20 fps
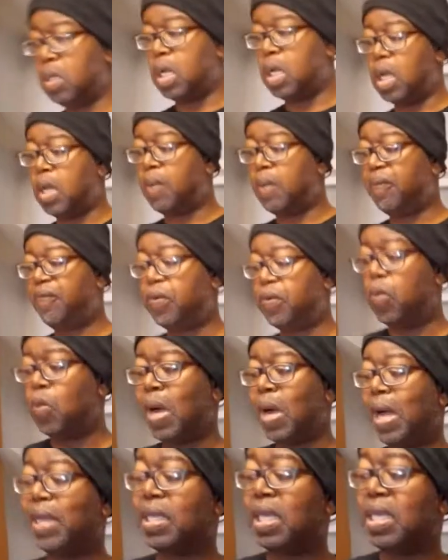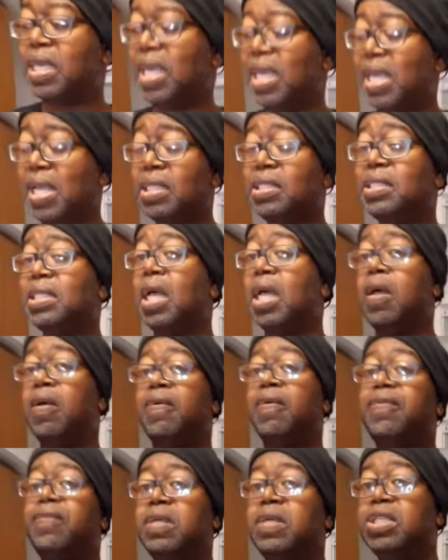From Waikiki itself.
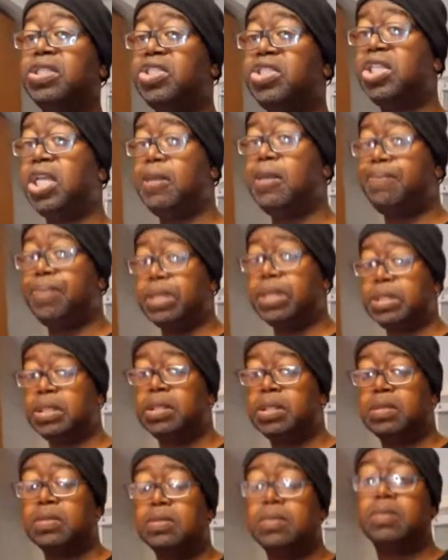It's cheapest.